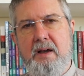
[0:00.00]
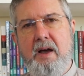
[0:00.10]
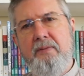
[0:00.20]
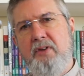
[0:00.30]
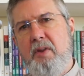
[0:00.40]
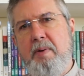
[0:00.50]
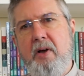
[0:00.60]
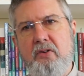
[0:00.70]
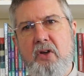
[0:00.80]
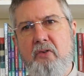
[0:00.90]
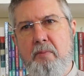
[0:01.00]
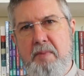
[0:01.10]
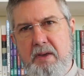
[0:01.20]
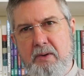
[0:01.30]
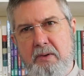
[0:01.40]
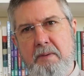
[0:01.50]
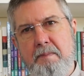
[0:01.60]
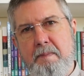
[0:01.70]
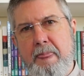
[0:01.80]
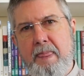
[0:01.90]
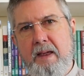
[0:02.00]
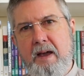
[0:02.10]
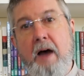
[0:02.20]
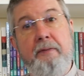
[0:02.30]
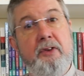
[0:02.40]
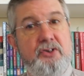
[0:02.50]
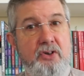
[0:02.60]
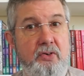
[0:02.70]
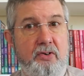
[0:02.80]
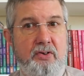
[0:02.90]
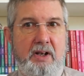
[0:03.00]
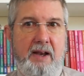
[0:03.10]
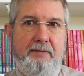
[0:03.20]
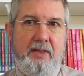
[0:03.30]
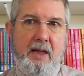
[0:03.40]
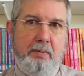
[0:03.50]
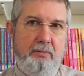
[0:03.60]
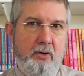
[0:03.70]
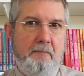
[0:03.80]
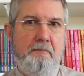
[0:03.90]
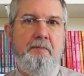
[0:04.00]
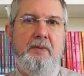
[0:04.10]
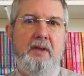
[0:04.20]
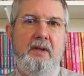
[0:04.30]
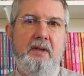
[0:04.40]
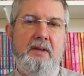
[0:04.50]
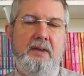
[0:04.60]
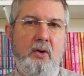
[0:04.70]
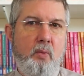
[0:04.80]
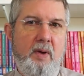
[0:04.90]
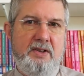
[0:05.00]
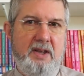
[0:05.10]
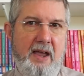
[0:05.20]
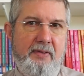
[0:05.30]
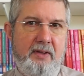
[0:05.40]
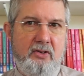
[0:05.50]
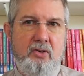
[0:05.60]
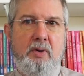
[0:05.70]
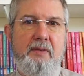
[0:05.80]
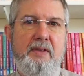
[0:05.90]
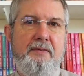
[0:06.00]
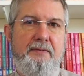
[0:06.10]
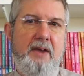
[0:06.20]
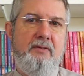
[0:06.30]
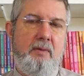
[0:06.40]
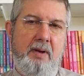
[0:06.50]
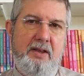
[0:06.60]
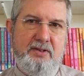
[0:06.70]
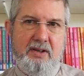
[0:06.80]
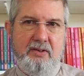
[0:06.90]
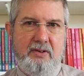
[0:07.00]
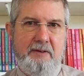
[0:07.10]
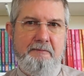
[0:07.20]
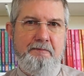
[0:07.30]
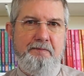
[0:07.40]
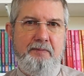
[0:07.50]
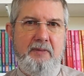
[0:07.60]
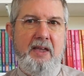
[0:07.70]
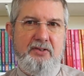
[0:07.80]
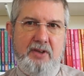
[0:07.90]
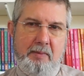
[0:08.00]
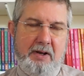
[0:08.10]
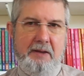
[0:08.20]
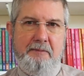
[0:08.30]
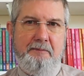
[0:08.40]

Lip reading: After the Passover meal, after Judas had left the upper room, they all went together to one of their favourite places, Gethsemane.